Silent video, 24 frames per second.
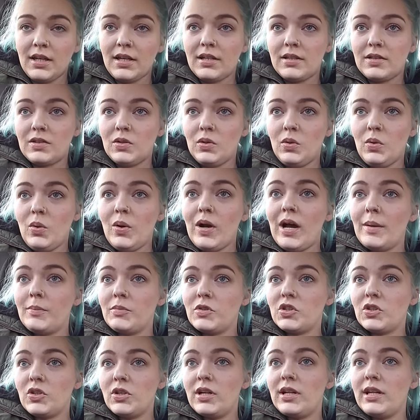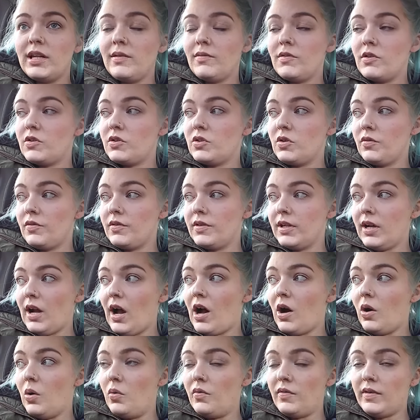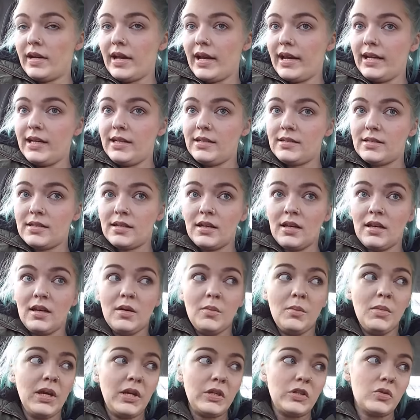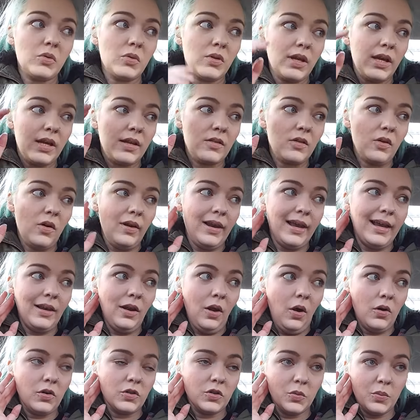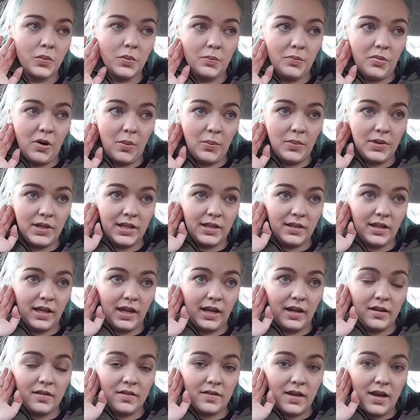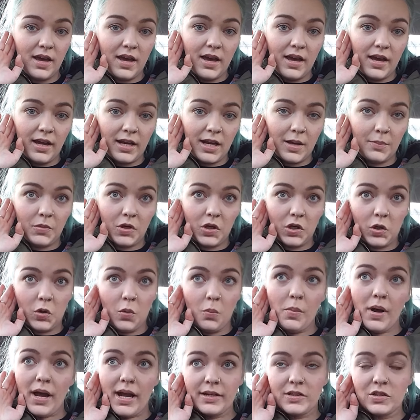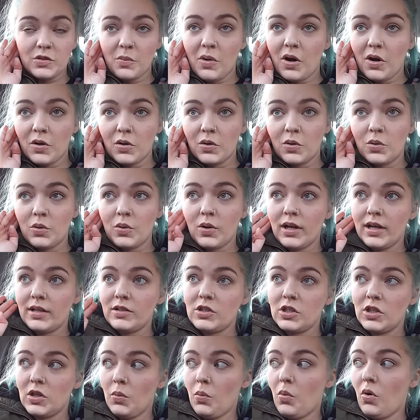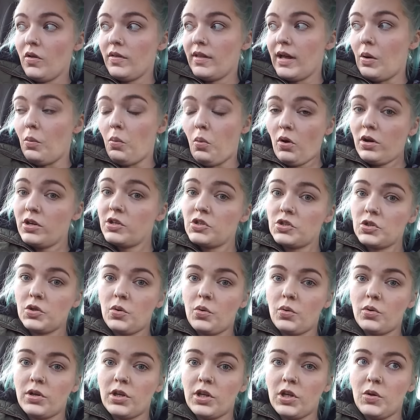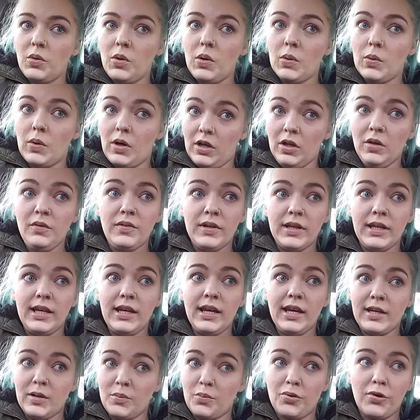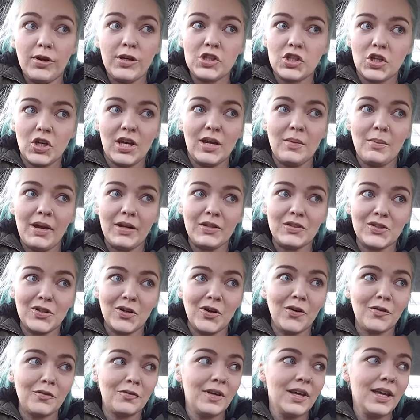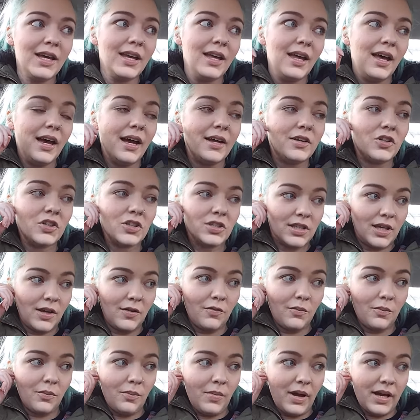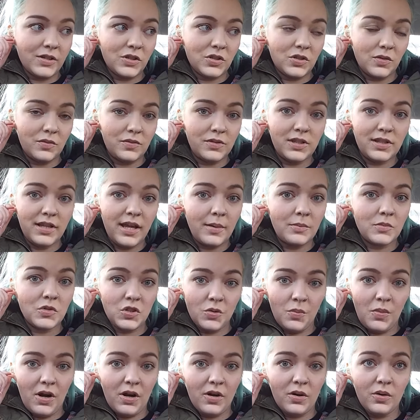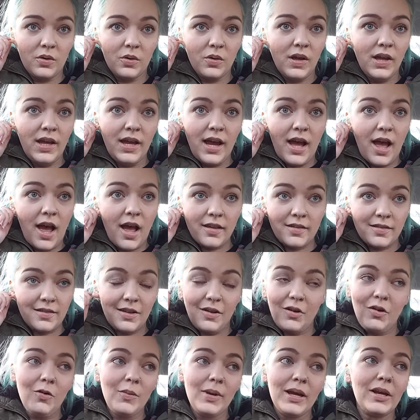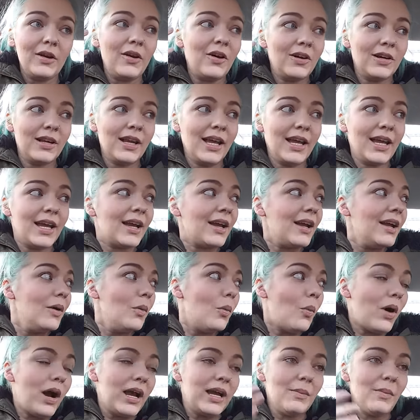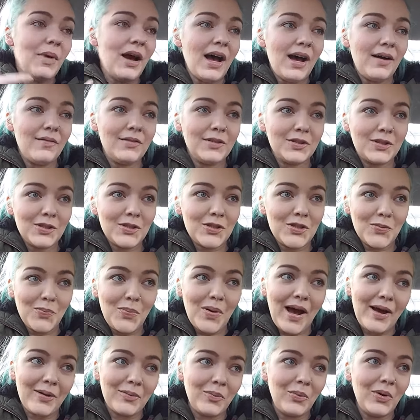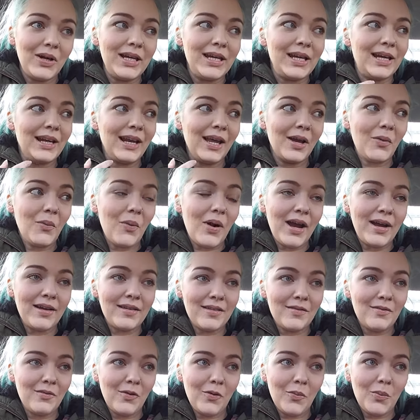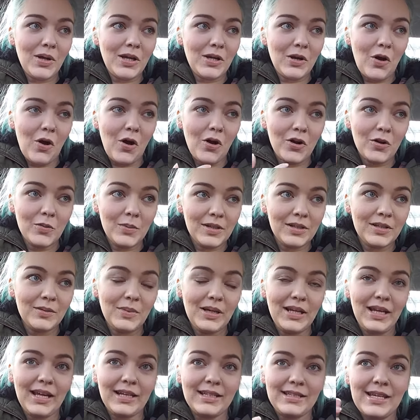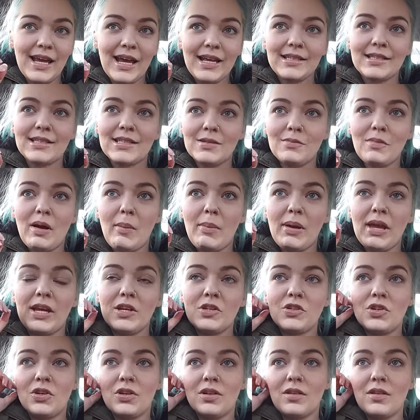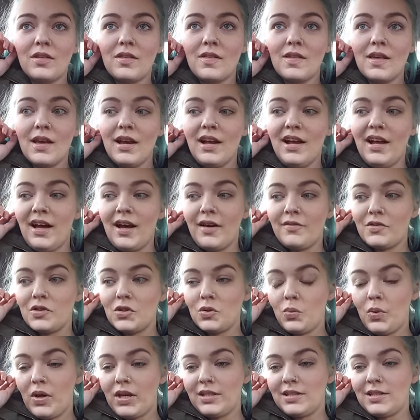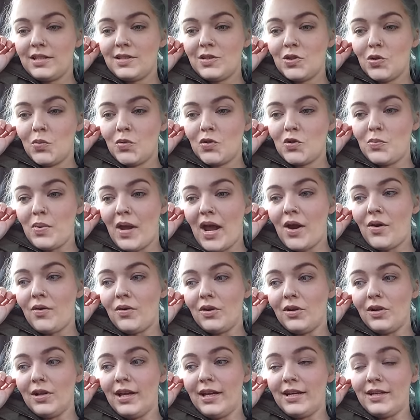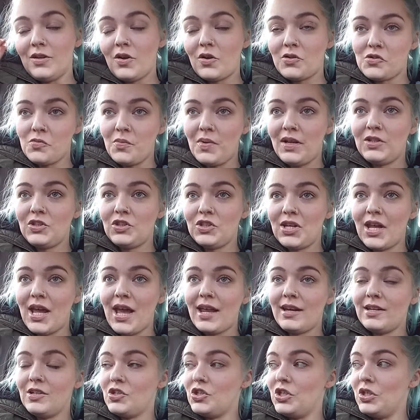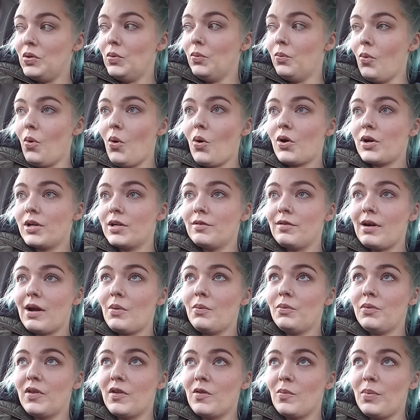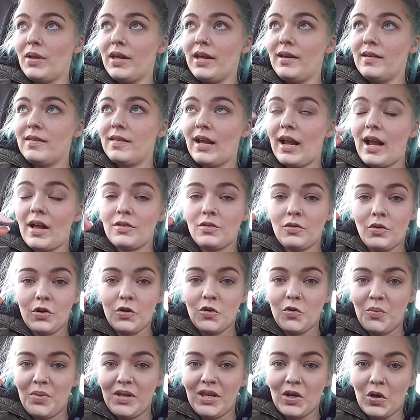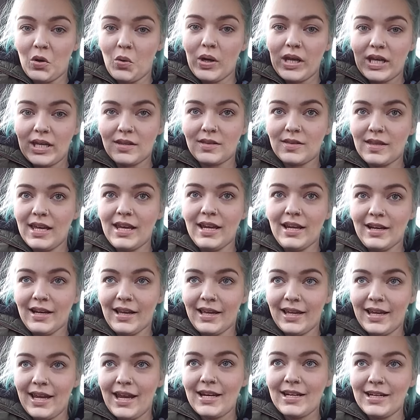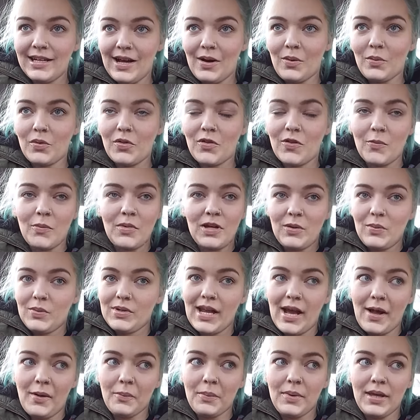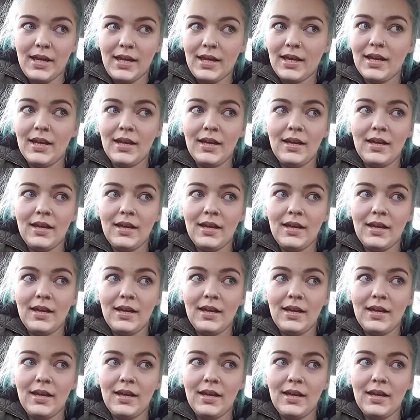So, I'm just going to leave the stuff in the car overnight, make sure that it's all, like, locked up properly and things. And I'm going to come back tomorrow to the one that I wanted to go to, who are lovely and appreciate my stuff, and just give my stuff to them tomorrow. Oh my god, like, why am I having such a bad week? Like, why is everyone being horrible to me? Like, testing my patience. I've just wasted so much petrol, and not to mention energy, walking around this place. Like, I thought it would be a quick thing, like, in and out. Somebody would help me.